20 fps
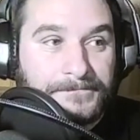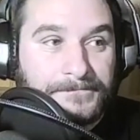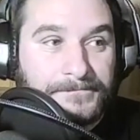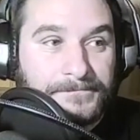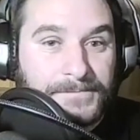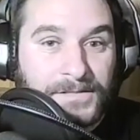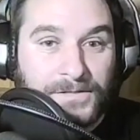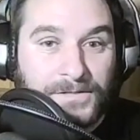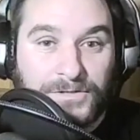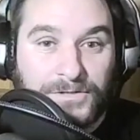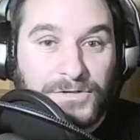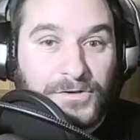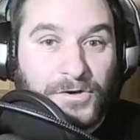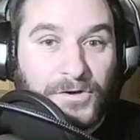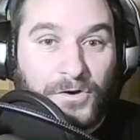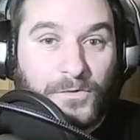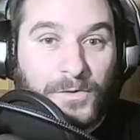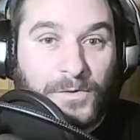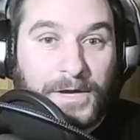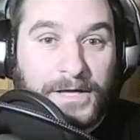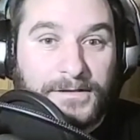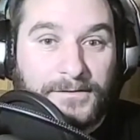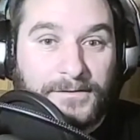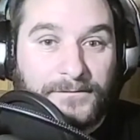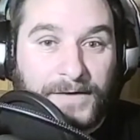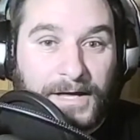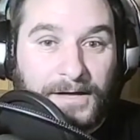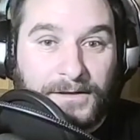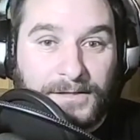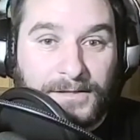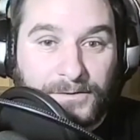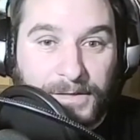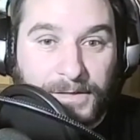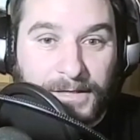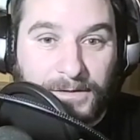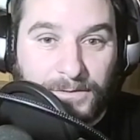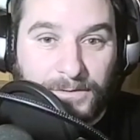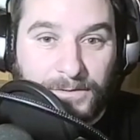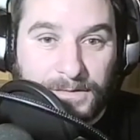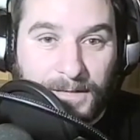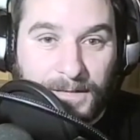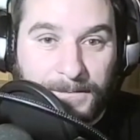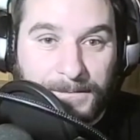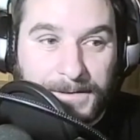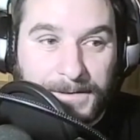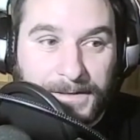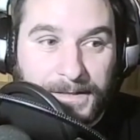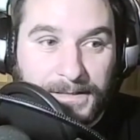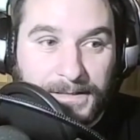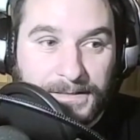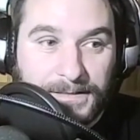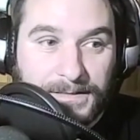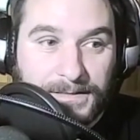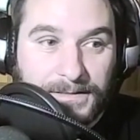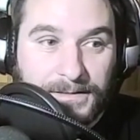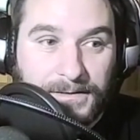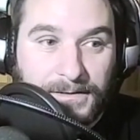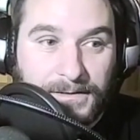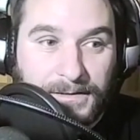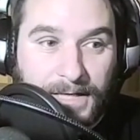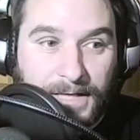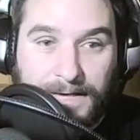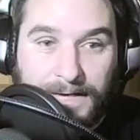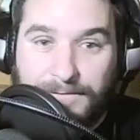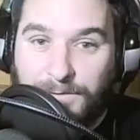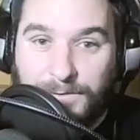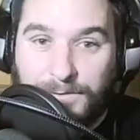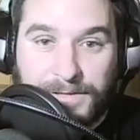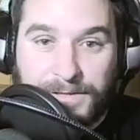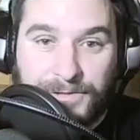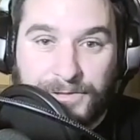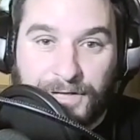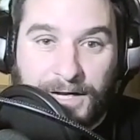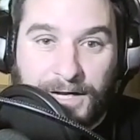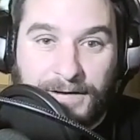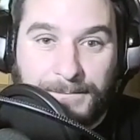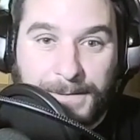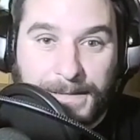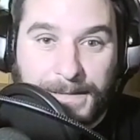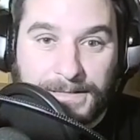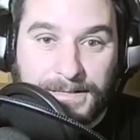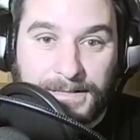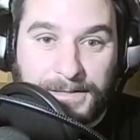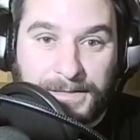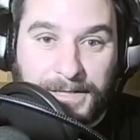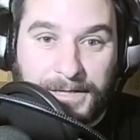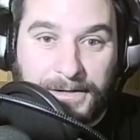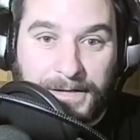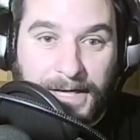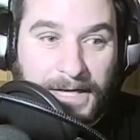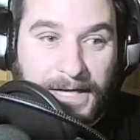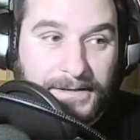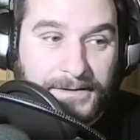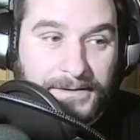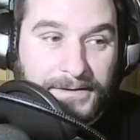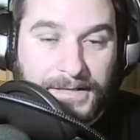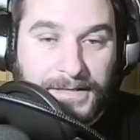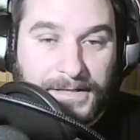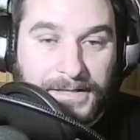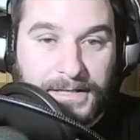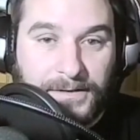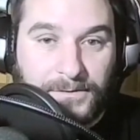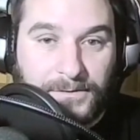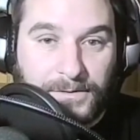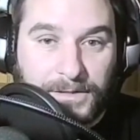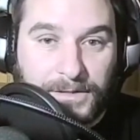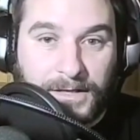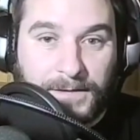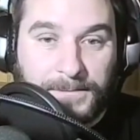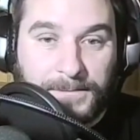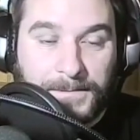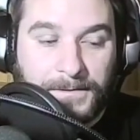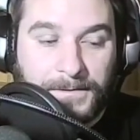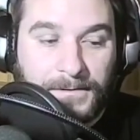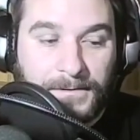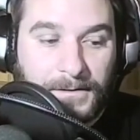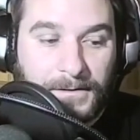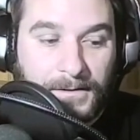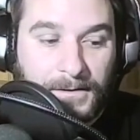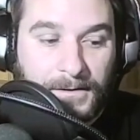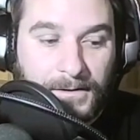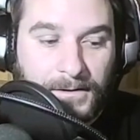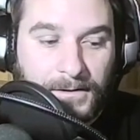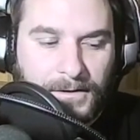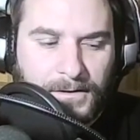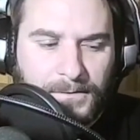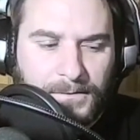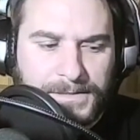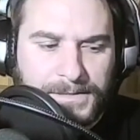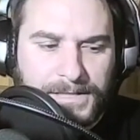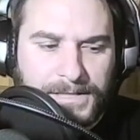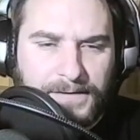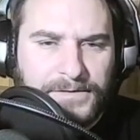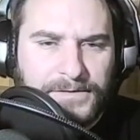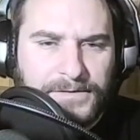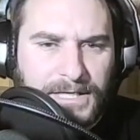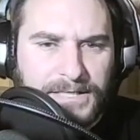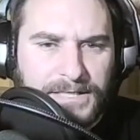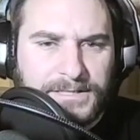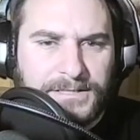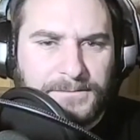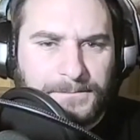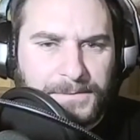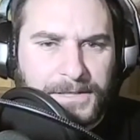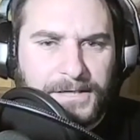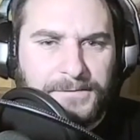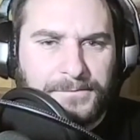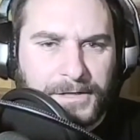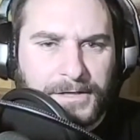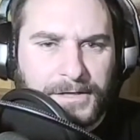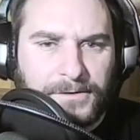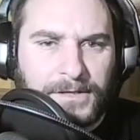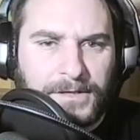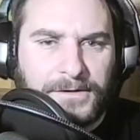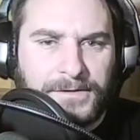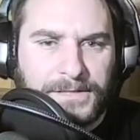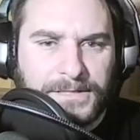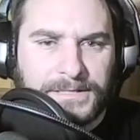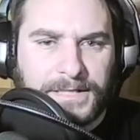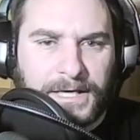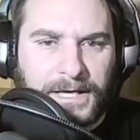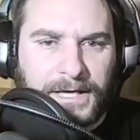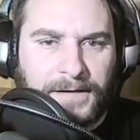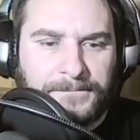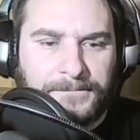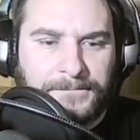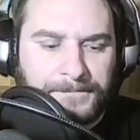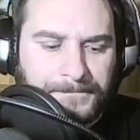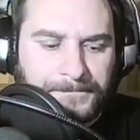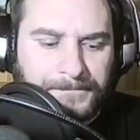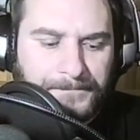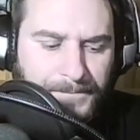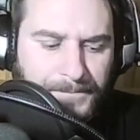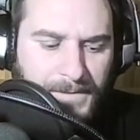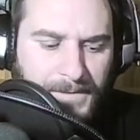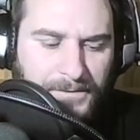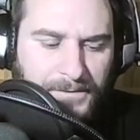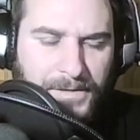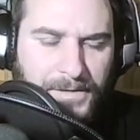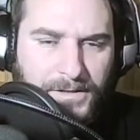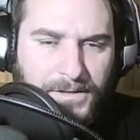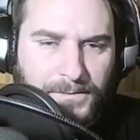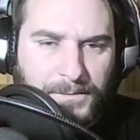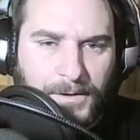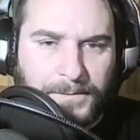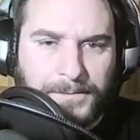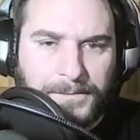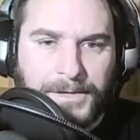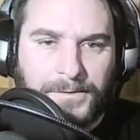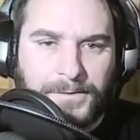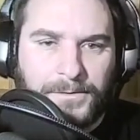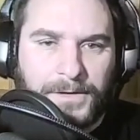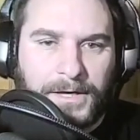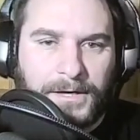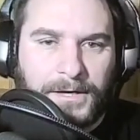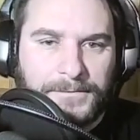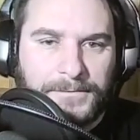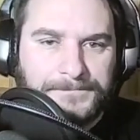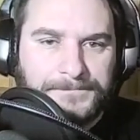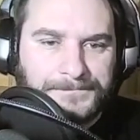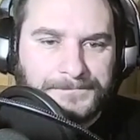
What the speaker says: There's no way the value equals up in this. Even with the draft picks in there, I didn't think it equaled up. But David Johnson played pretty well in this game. He ran the ball pretty well.